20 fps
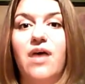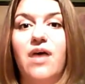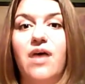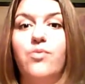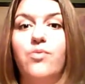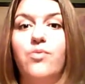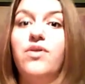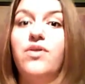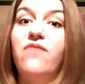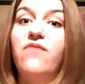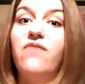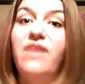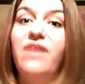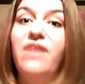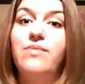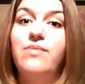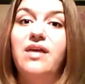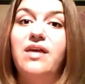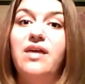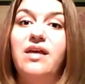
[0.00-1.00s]
with our
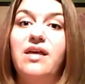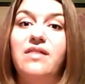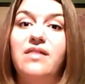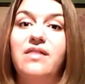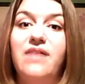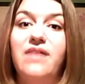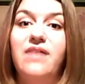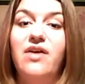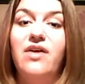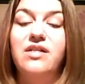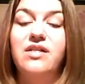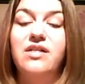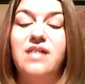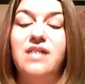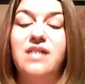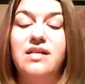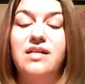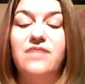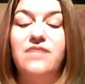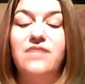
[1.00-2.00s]
family there in
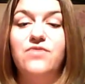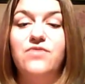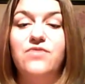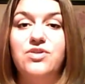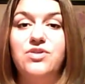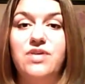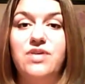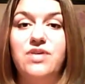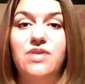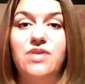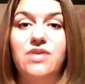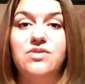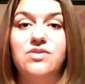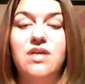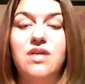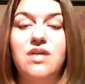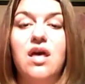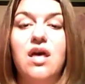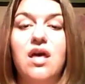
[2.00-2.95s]
Thailand for 2 years.